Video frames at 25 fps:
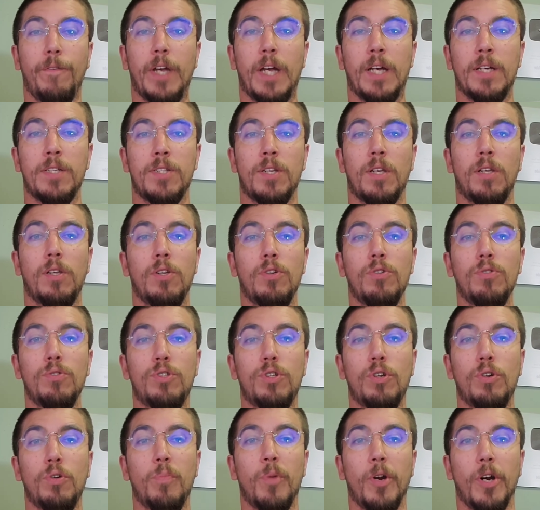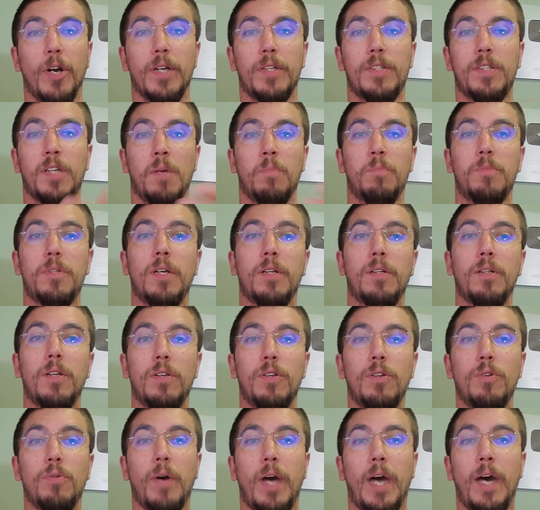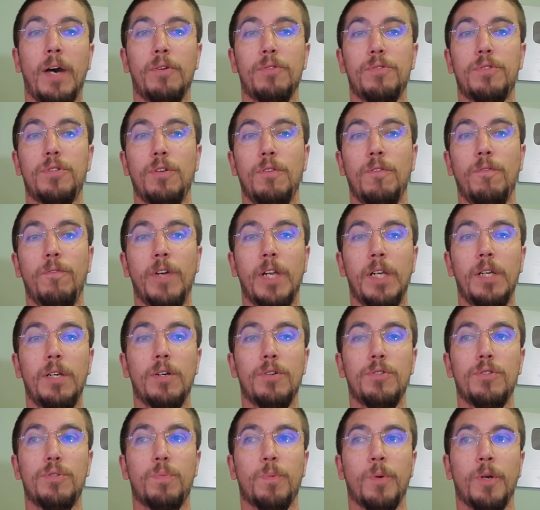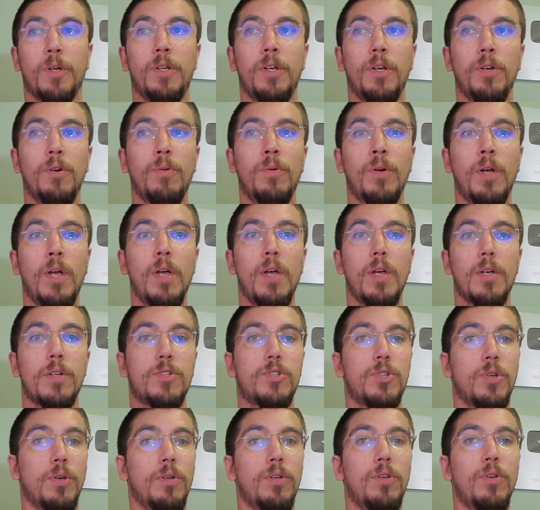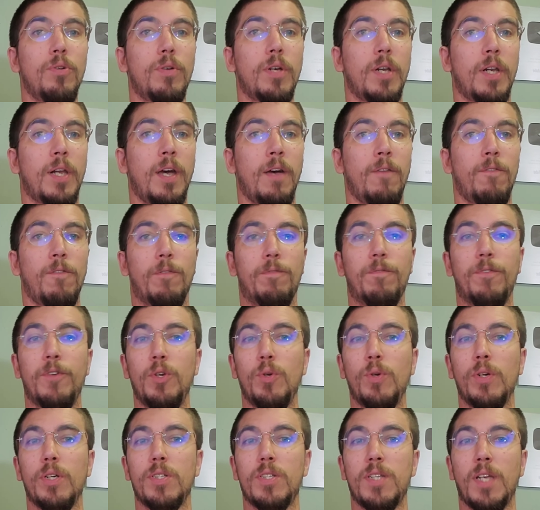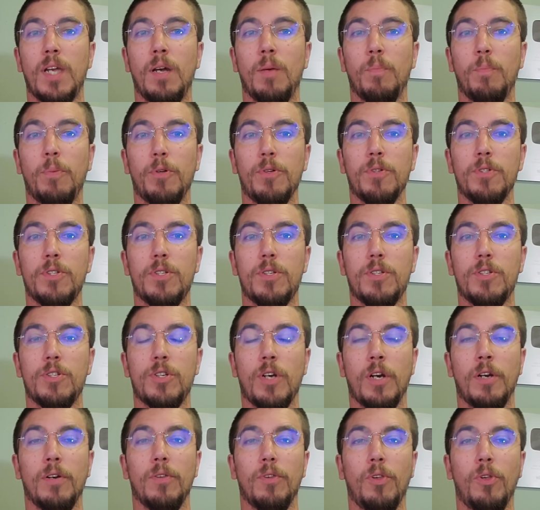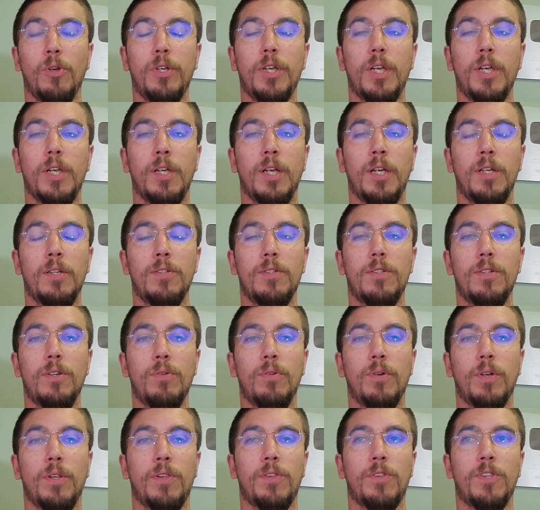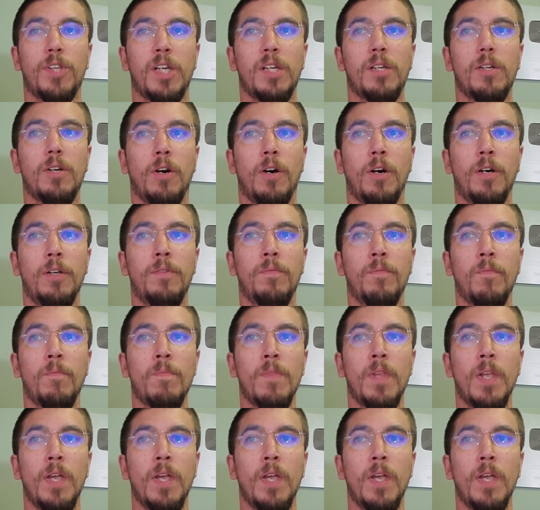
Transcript: as a YouTuber attempting to do how-to videos for you, so you can have a few examples to start looking into and think on.